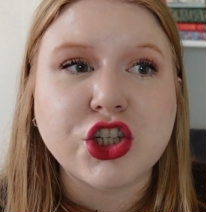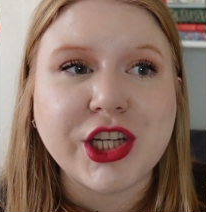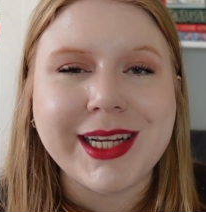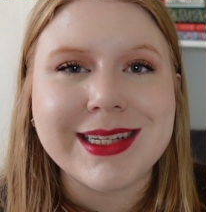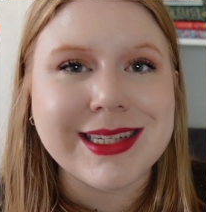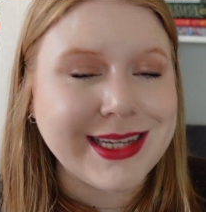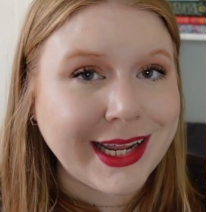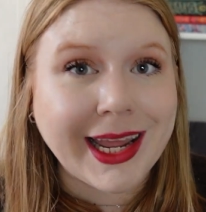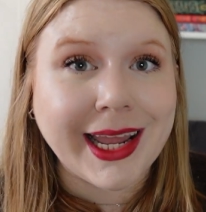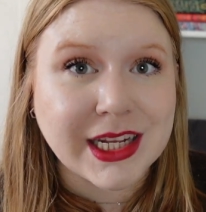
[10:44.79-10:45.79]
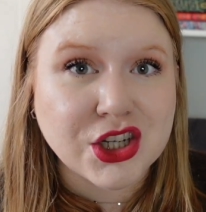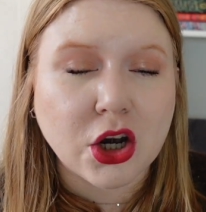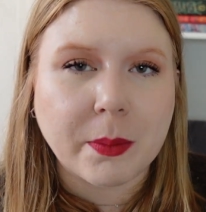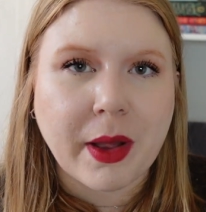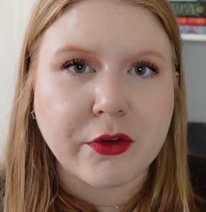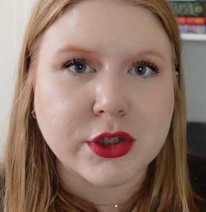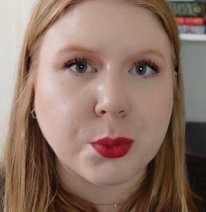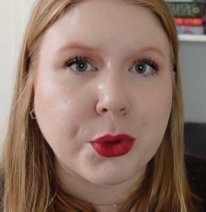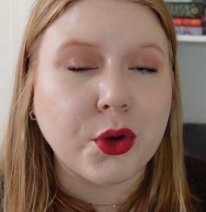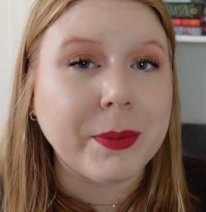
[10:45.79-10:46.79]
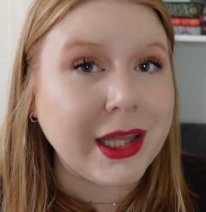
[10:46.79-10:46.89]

she is sneaking into her mother's room,